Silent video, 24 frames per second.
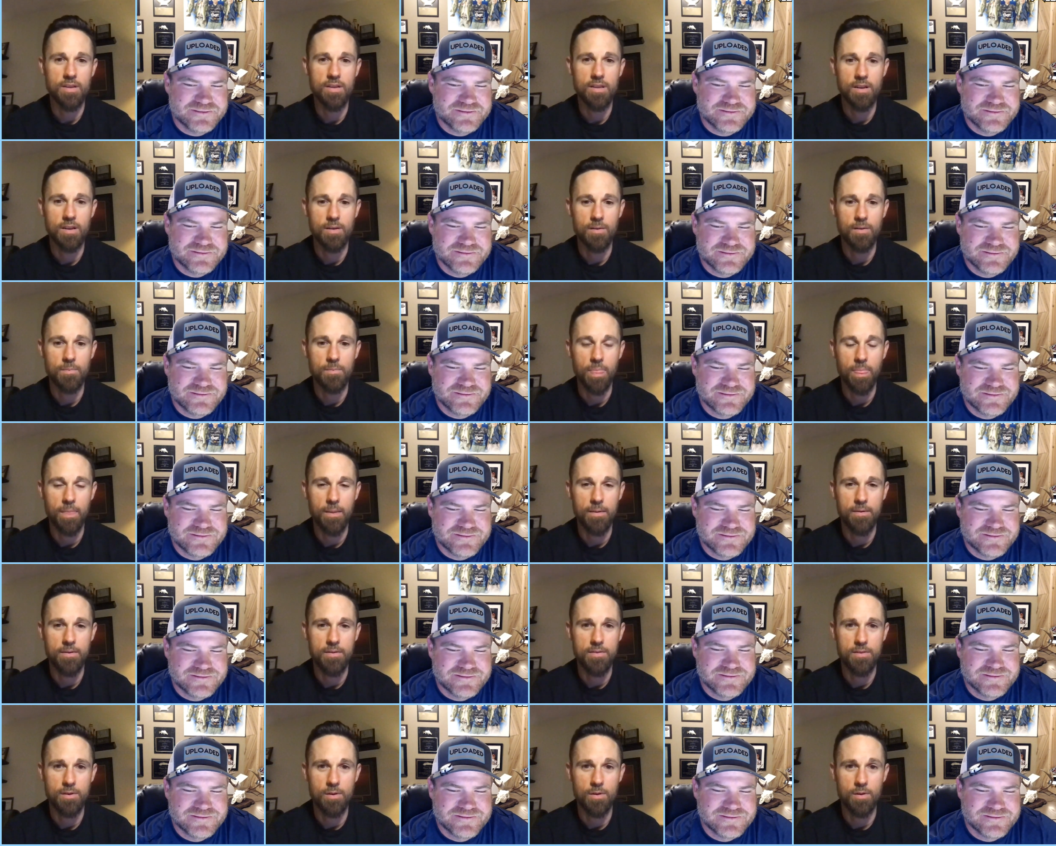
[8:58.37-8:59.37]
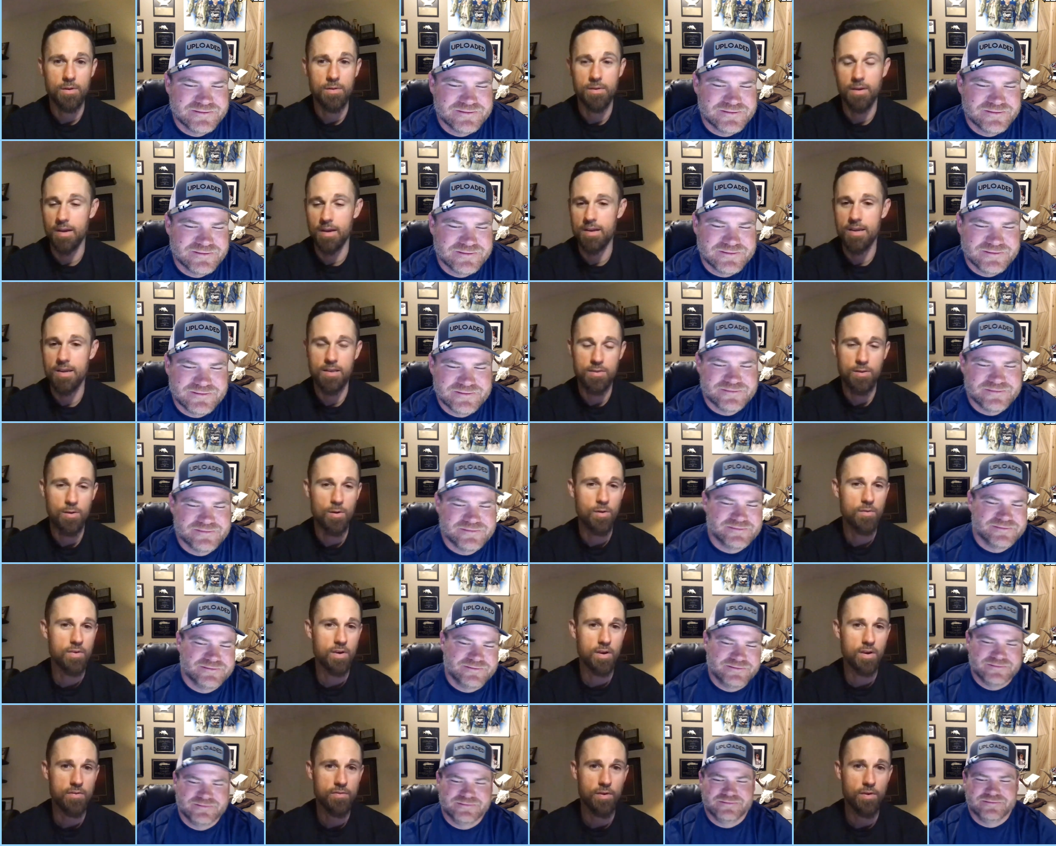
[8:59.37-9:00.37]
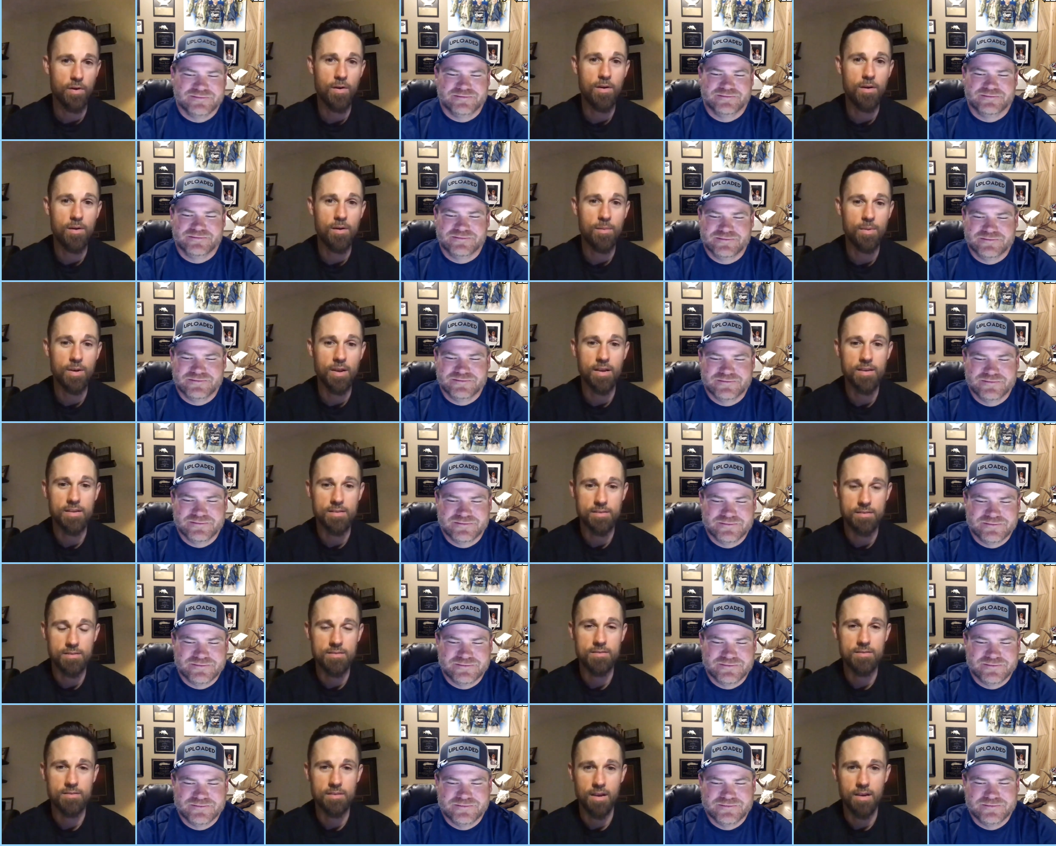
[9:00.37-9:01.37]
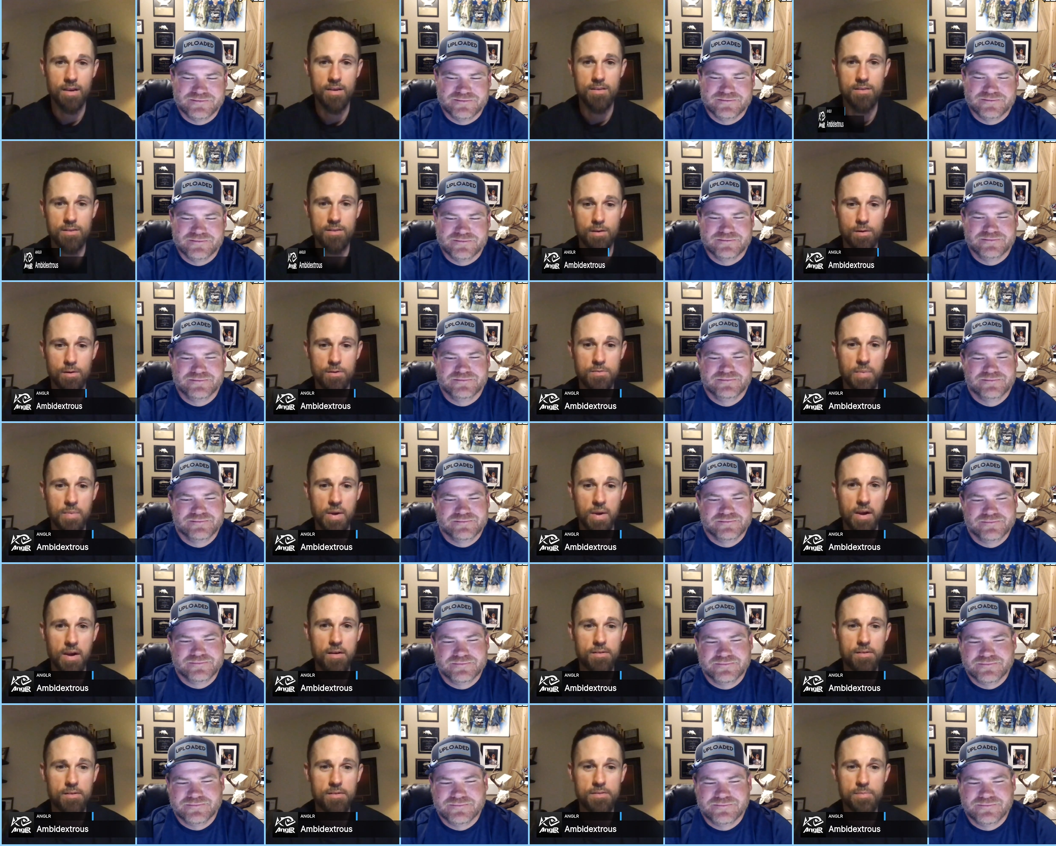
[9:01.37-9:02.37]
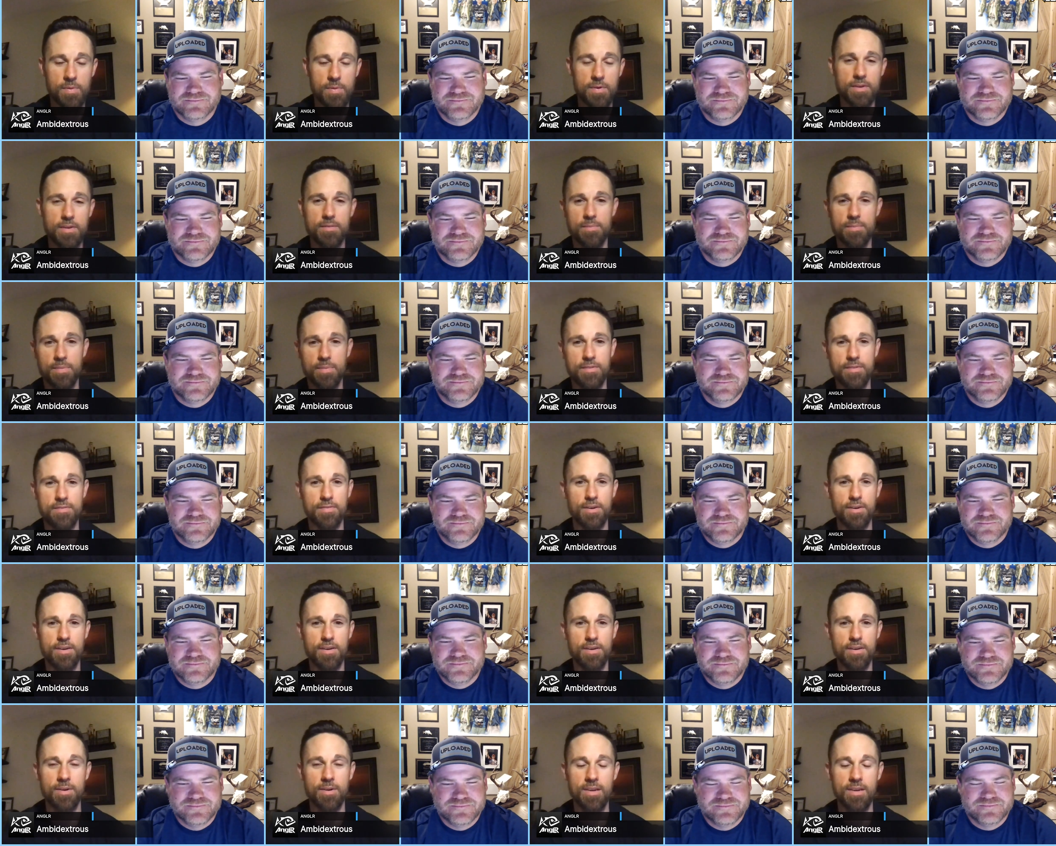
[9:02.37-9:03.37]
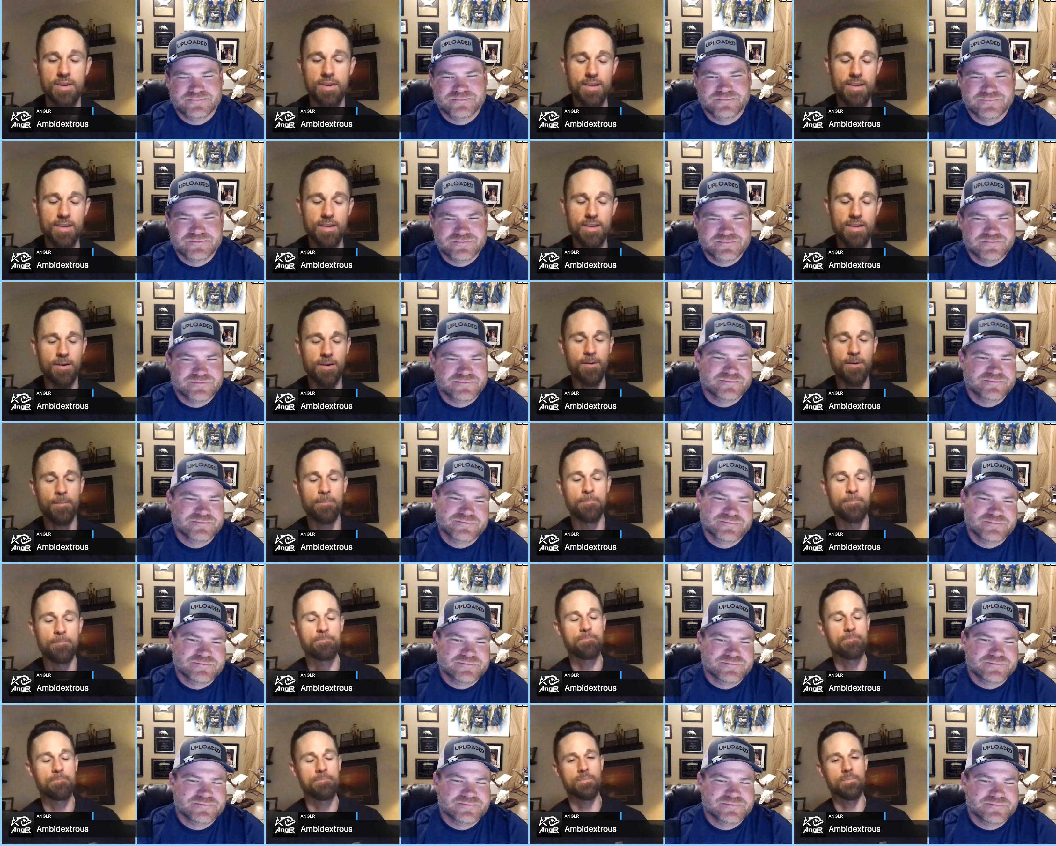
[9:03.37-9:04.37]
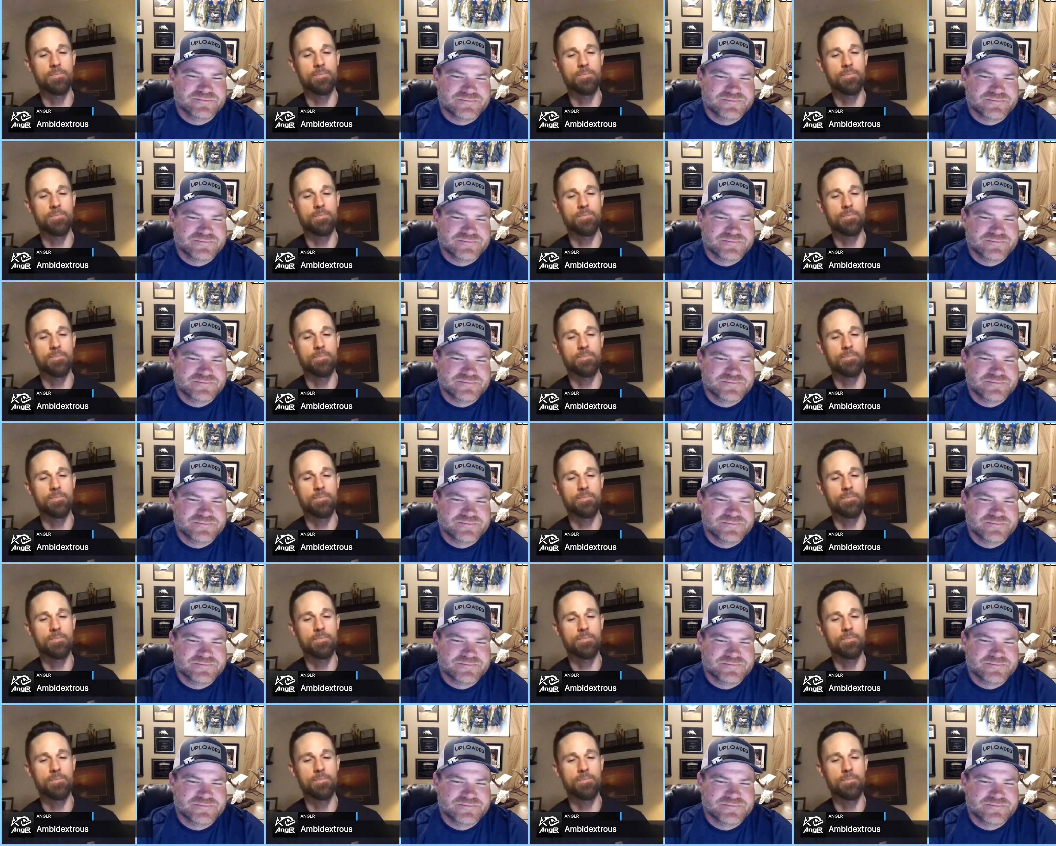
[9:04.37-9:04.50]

Speaker 1: You know, like throw it, I can't throw it very far, but I can I can throw a spiral. It's pretty pretty funny. But um,